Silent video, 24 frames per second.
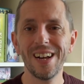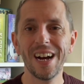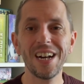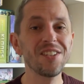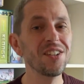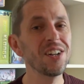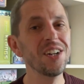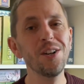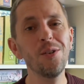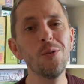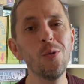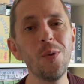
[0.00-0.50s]
As
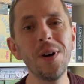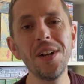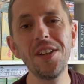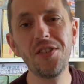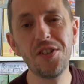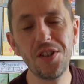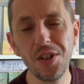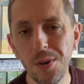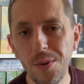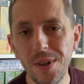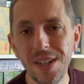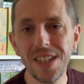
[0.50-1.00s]
I always
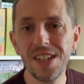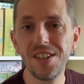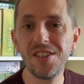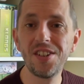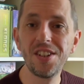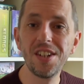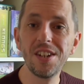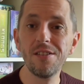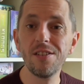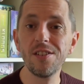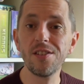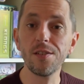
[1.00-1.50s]
do in this
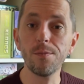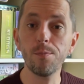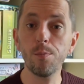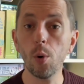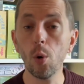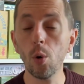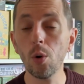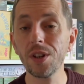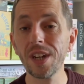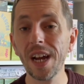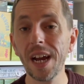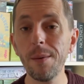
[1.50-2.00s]
series of
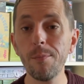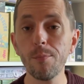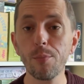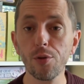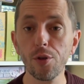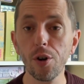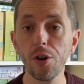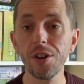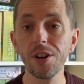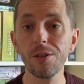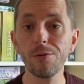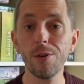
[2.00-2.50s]
board game
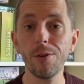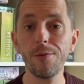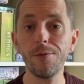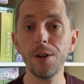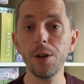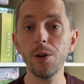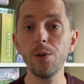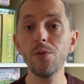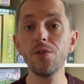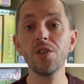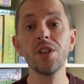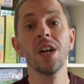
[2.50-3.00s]
product
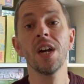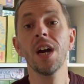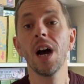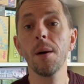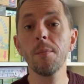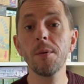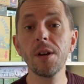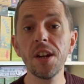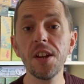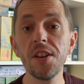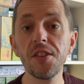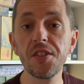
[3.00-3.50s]
reviews, I'm
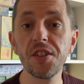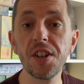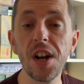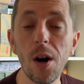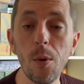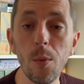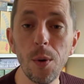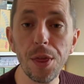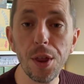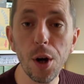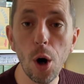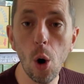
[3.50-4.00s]
going to
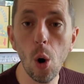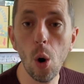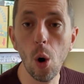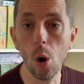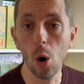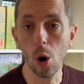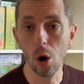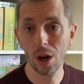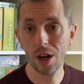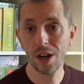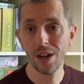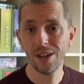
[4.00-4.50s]
start with the
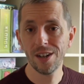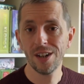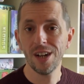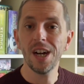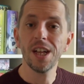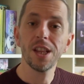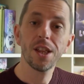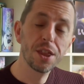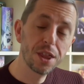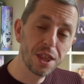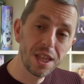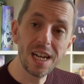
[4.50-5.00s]
hook.
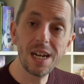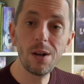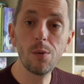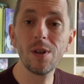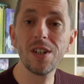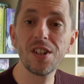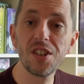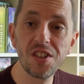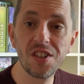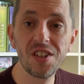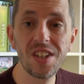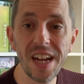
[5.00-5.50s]
The thing
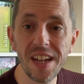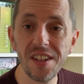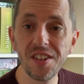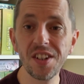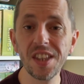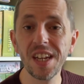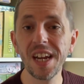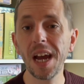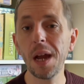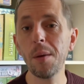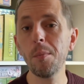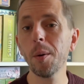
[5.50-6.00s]
which sets
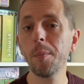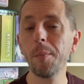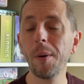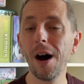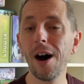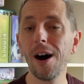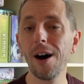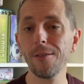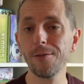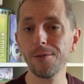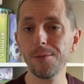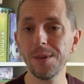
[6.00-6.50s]
the game
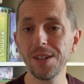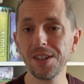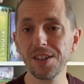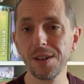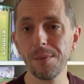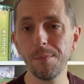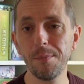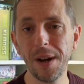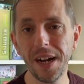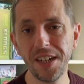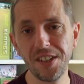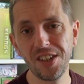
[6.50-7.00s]
apart from its
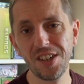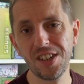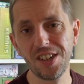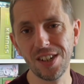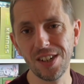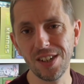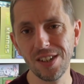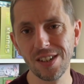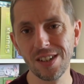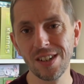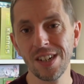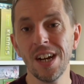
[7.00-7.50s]

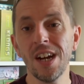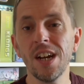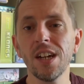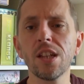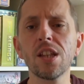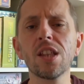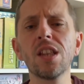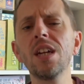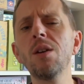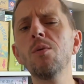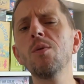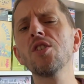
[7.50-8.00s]
competitors.
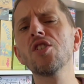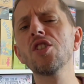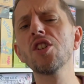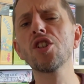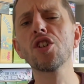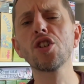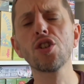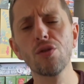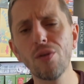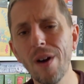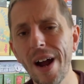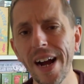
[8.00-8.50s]
The thing which
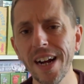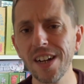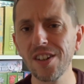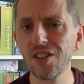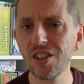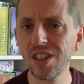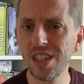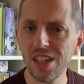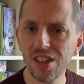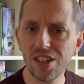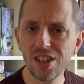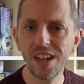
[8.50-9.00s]
attracts
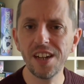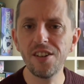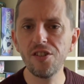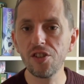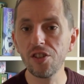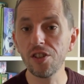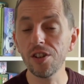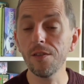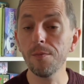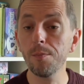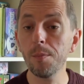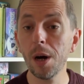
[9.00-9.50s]
the
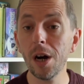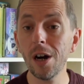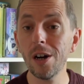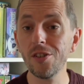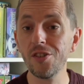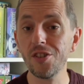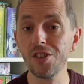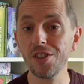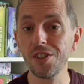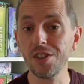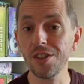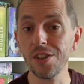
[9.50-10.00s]
attention of
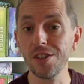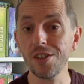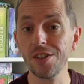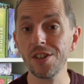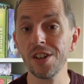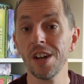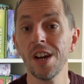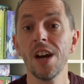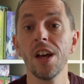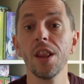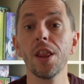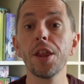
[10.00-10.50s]

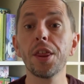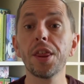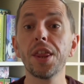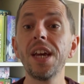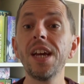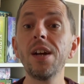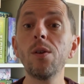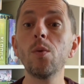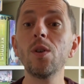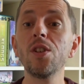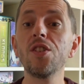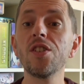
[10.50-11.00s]
purchasers. The
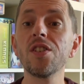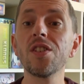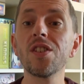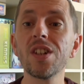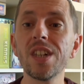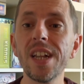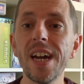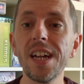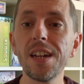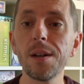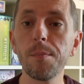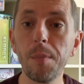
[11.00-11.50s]
thing which has
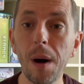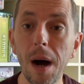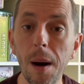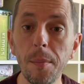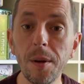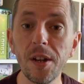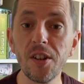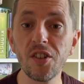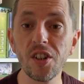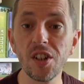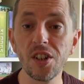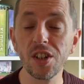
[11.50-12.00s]
led a
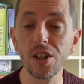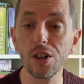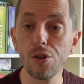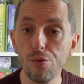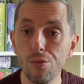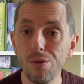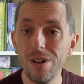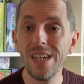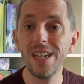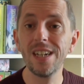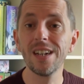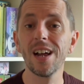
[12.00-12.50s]
publisher to
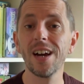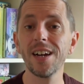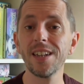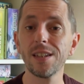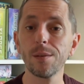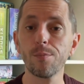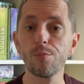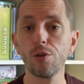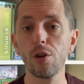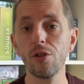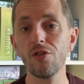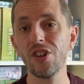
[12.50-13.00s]
greenlight
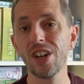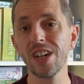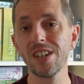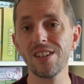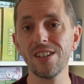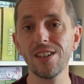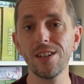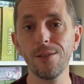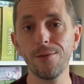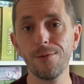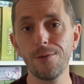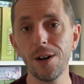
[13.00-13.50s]
the project
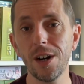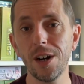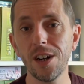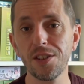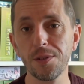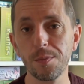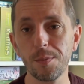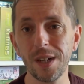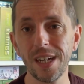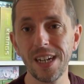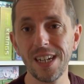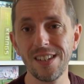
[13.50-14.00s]
in the
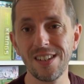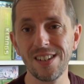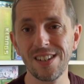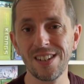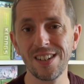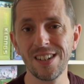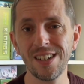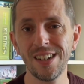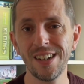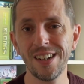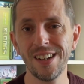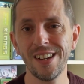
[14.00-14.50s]
first
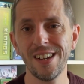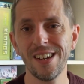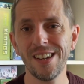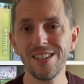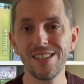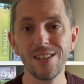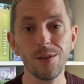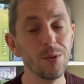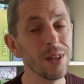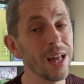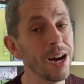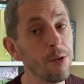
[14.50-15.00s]
place.
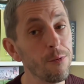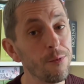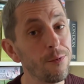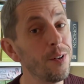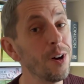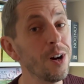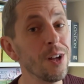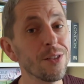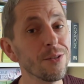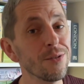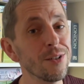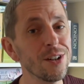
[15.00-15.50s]
So without
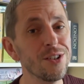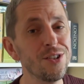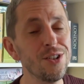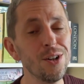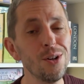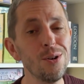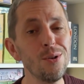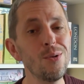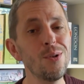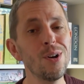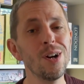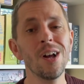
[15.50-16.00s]
further
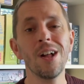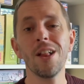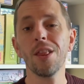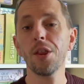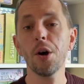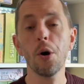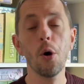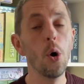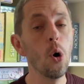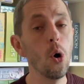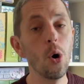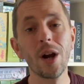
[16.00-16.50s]
ado,
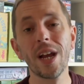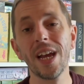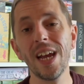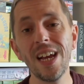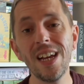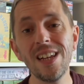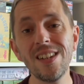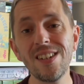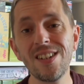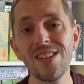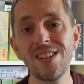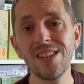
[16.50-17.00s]
the hook
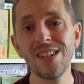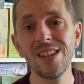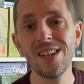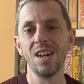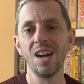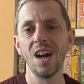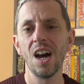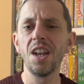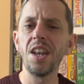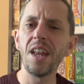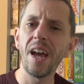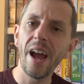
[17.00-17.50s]
is
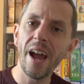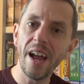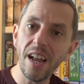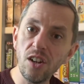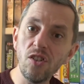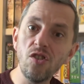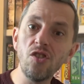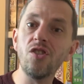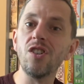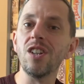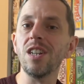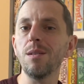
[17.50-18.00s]
an
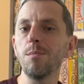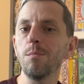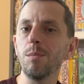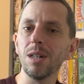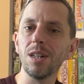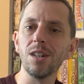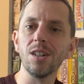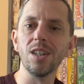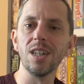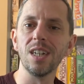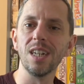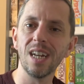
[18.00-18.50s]
engine
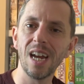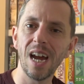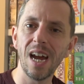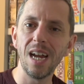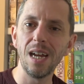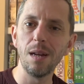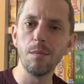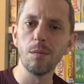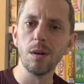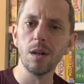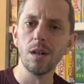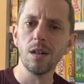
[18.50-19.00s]
building
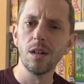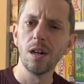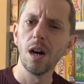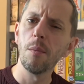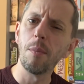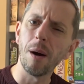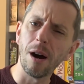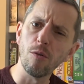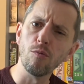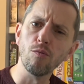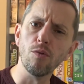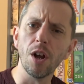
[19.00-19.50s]
game
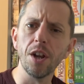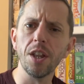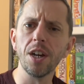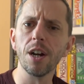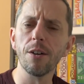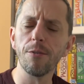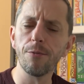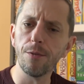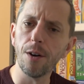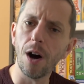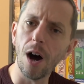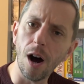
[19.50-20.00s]
about running a
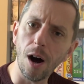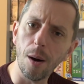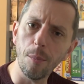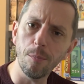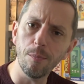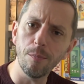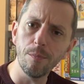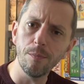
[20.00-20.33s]
farm.